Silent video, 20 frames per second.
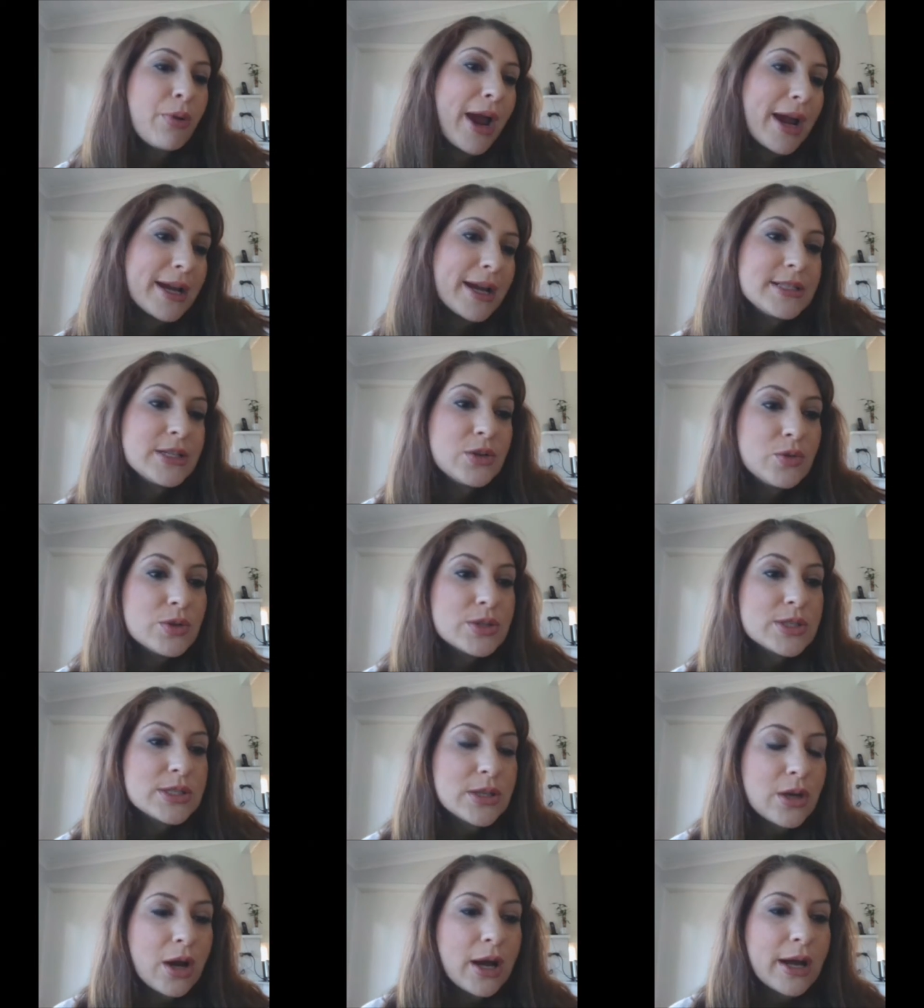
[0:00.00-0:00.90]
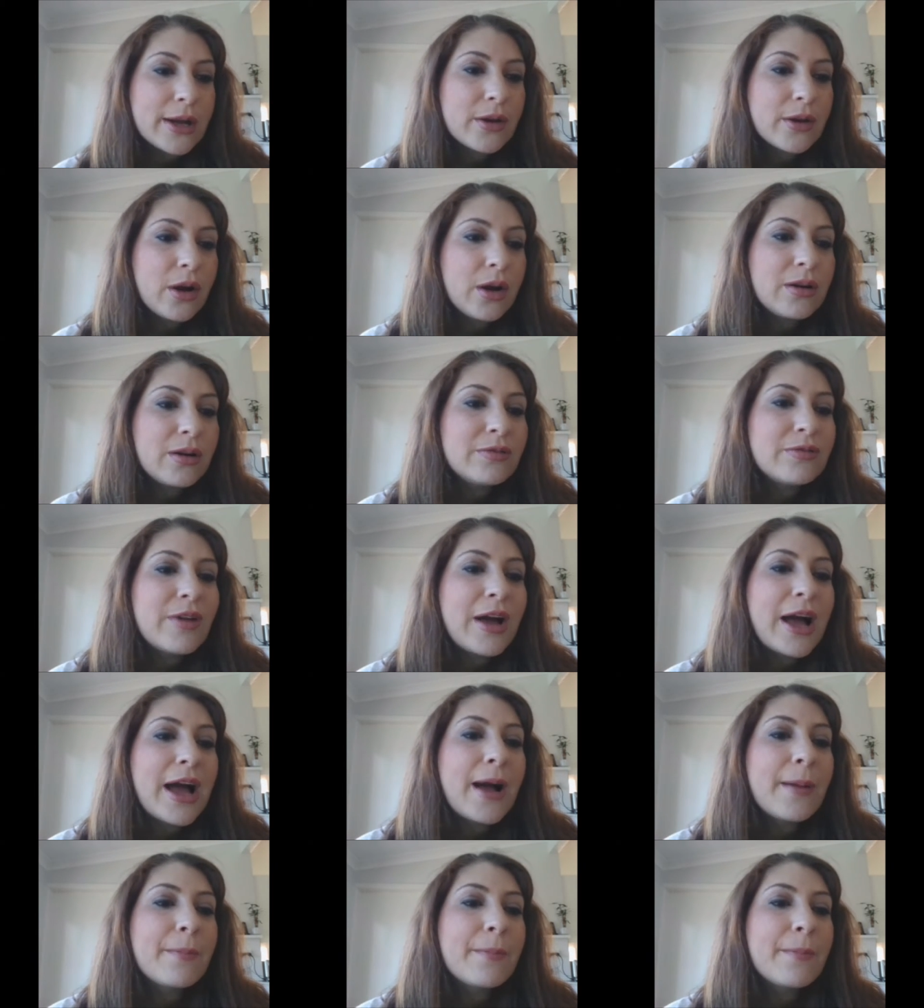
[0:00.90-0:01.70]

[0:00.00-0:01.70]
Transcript: practical side of